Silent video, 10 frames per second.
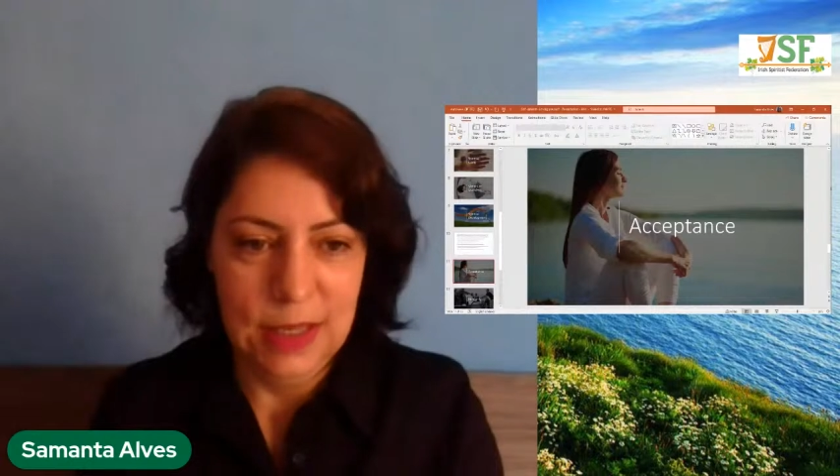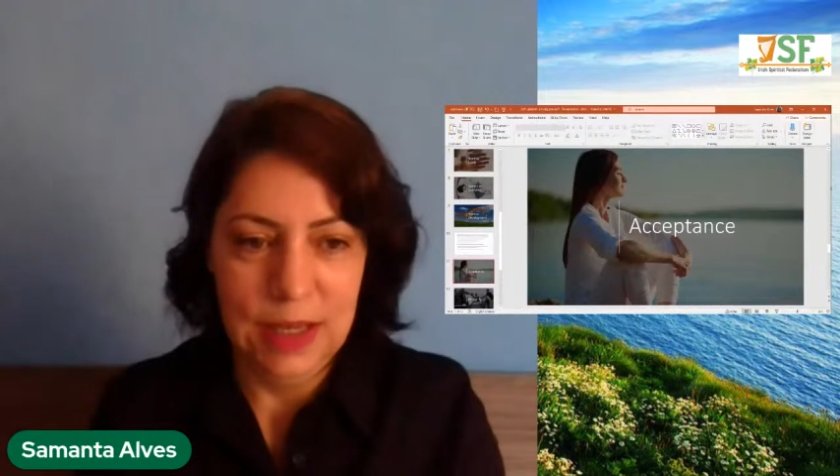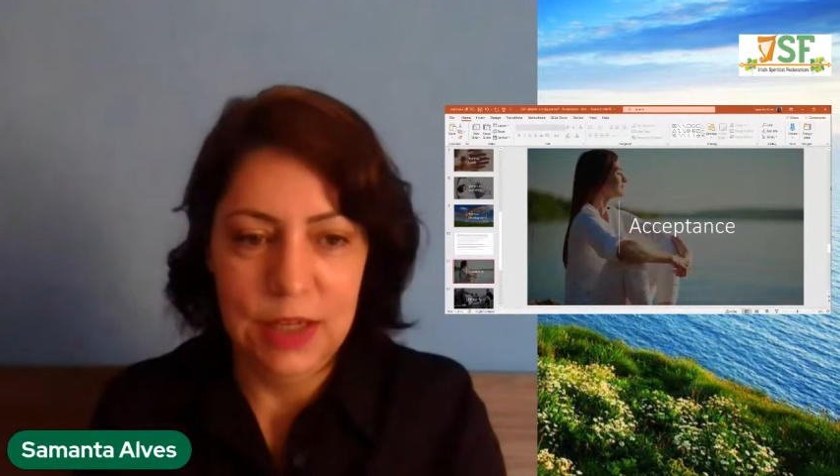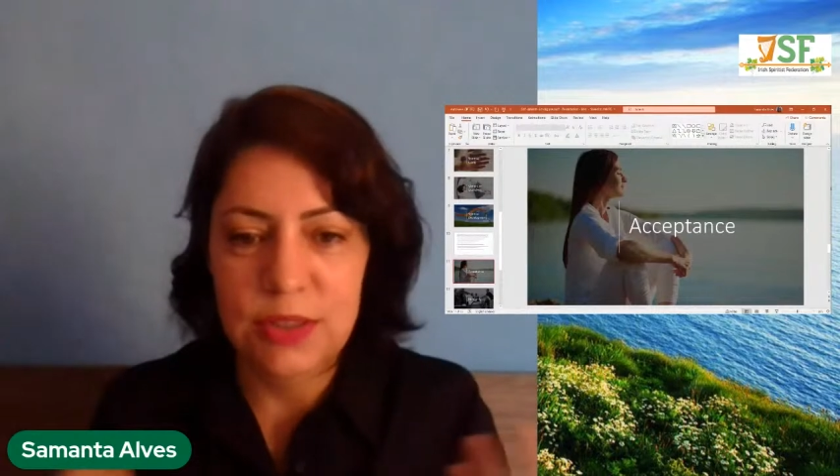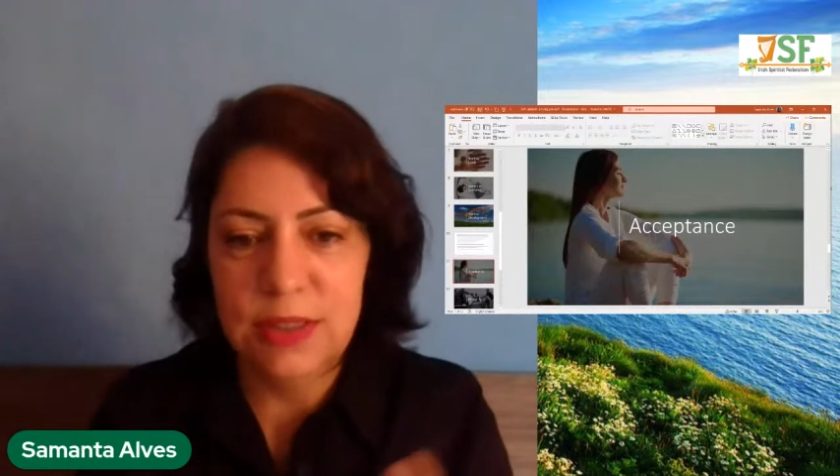
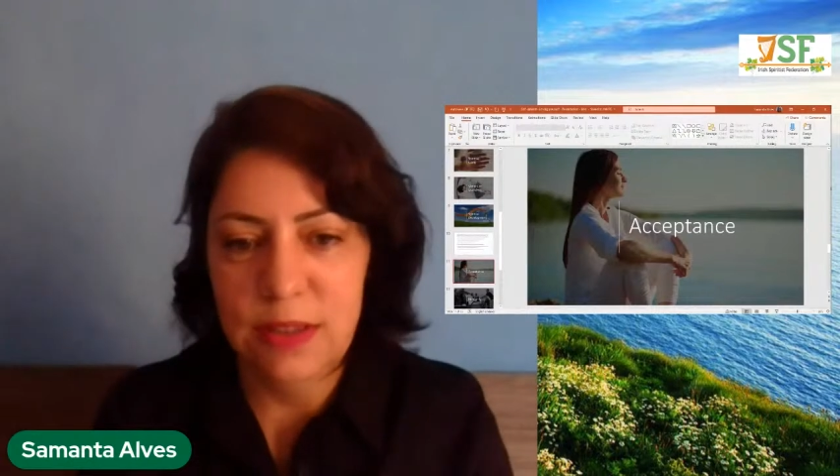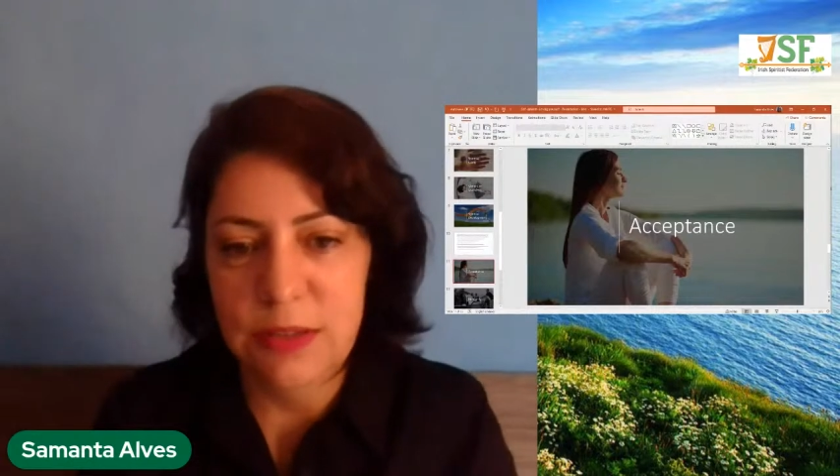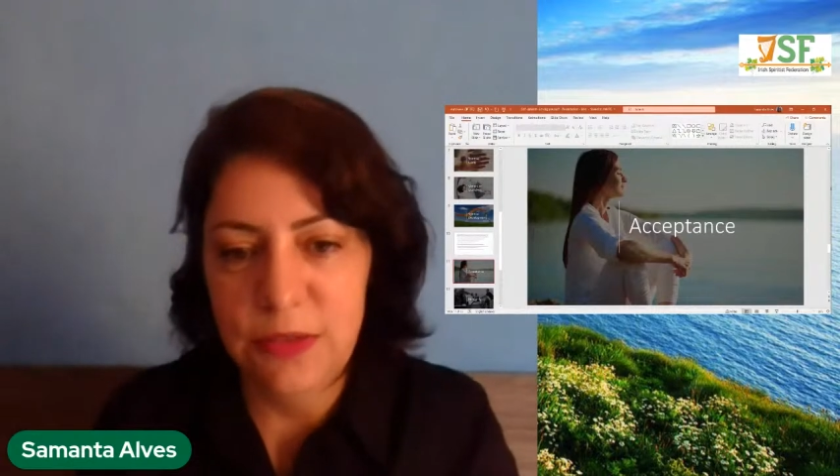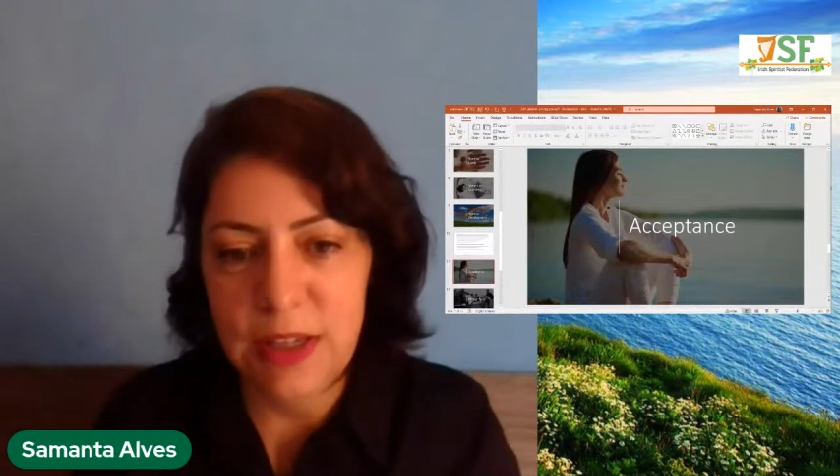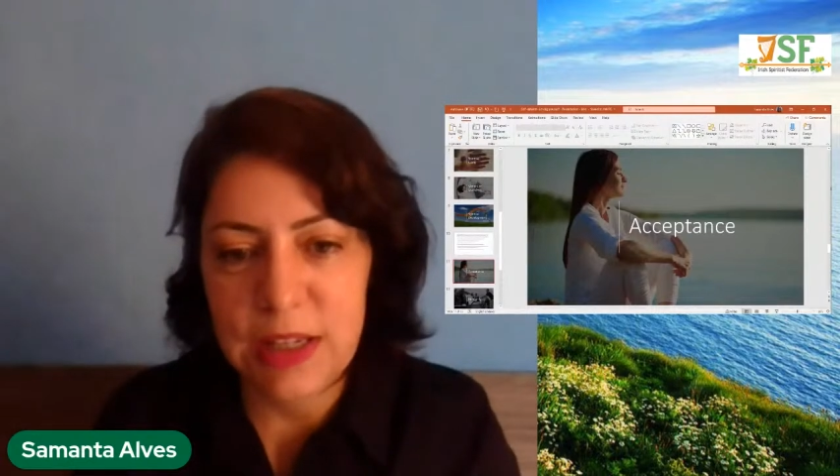And you
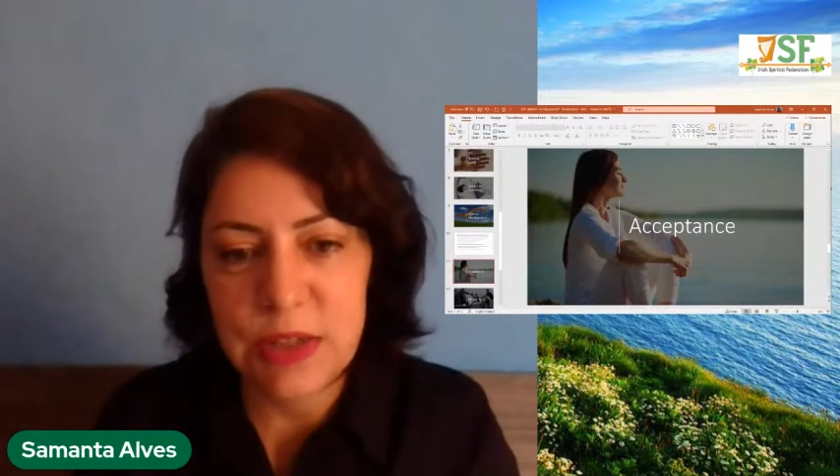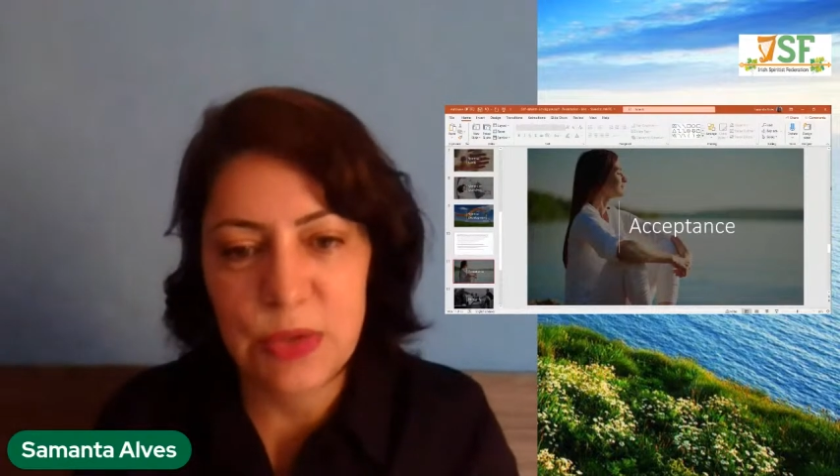start feeling